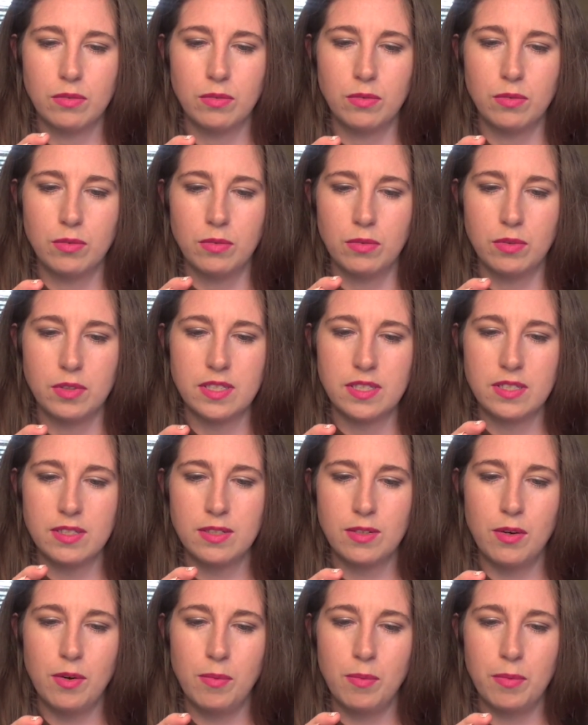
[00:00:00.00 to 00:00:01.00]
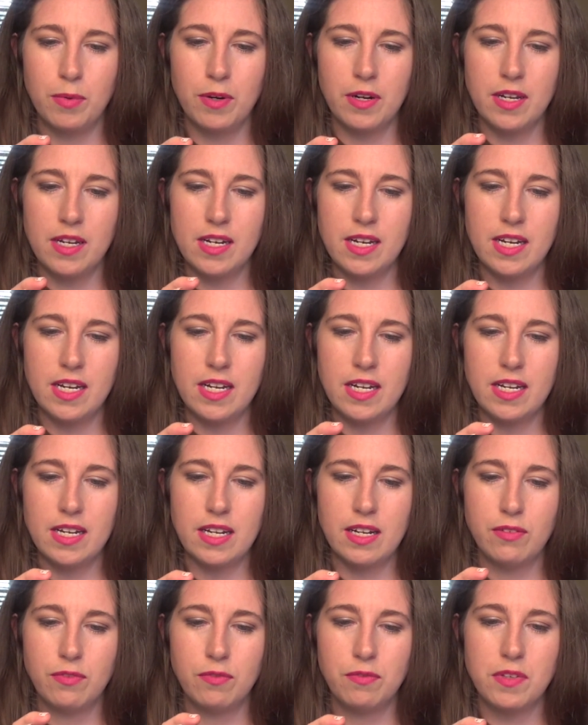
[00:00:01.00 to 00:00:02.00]
Ooh, it's so pretty.
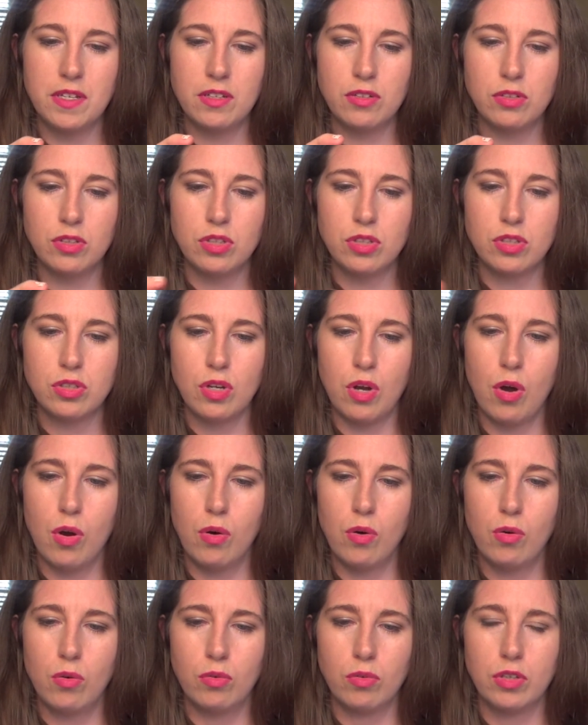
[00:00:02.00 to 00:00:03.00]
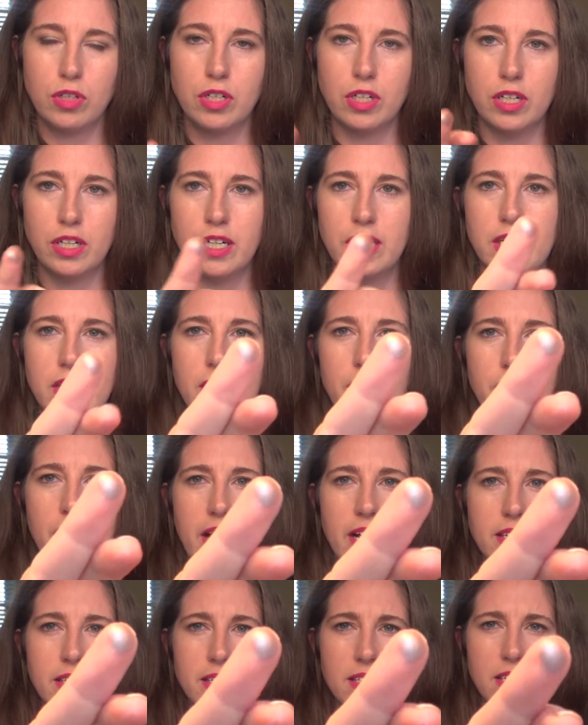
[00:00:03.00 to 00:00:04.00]
It feels so good, and
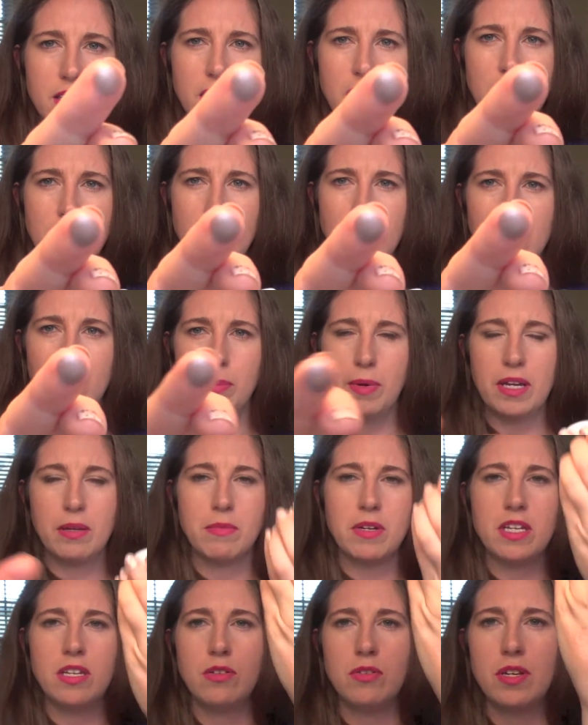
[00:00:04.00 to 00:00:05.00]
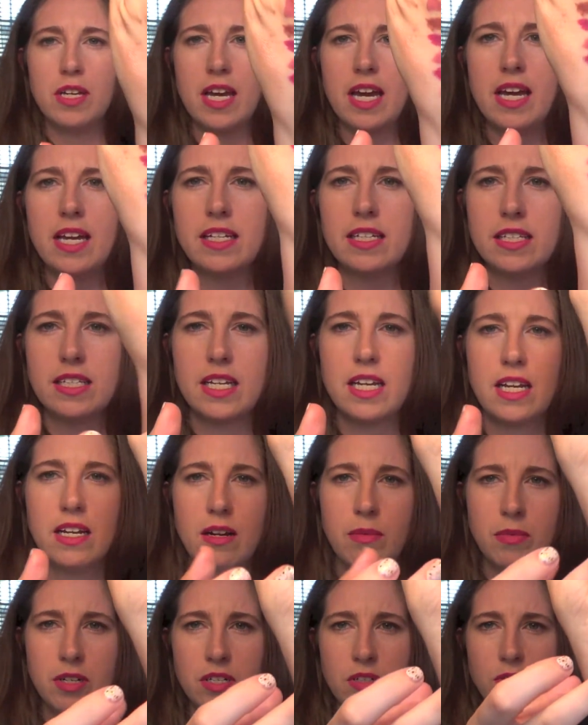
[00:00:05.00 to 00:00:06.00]
that's the pigment you get,
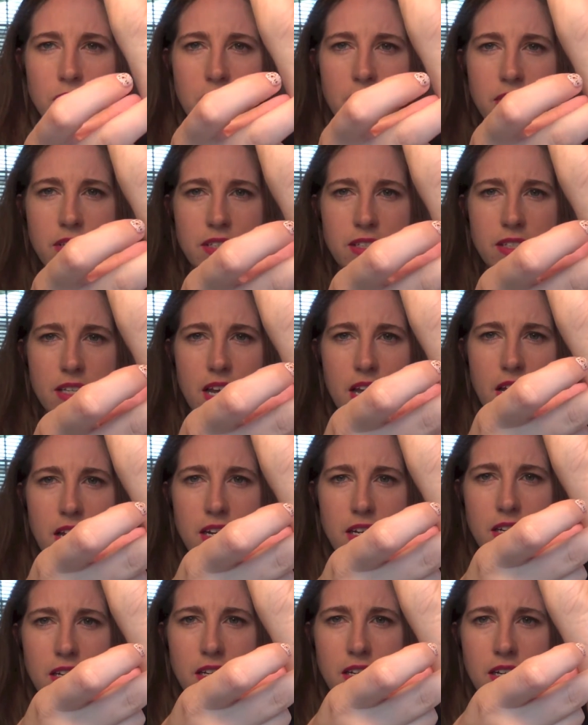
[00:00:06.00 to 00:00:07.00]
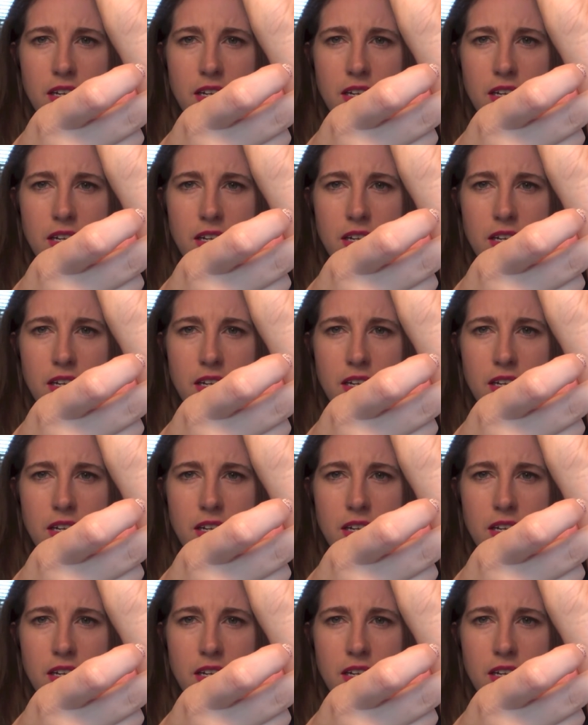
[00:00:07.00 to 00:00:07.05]
and I'm going to do it on this side.